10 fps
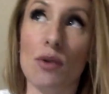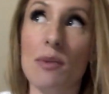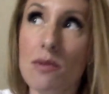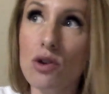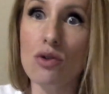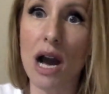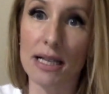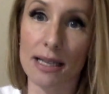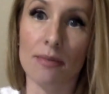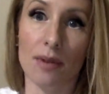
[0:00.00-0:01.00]
Maybe you got
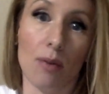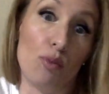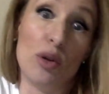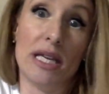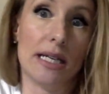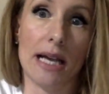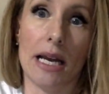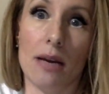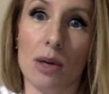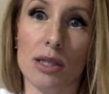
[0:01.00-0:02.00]
some uh, really
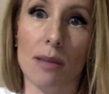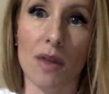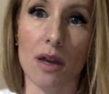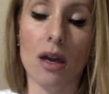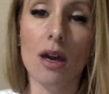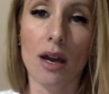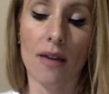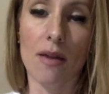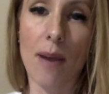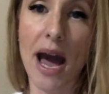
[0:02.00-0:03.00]
excited about something
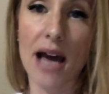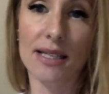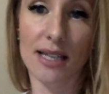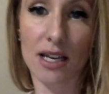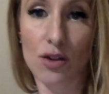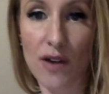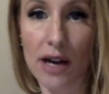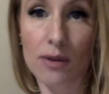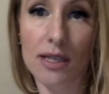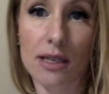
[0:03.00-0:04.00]
in the past and you thought
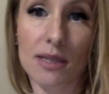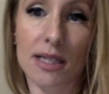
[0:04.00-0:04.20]
it was going to be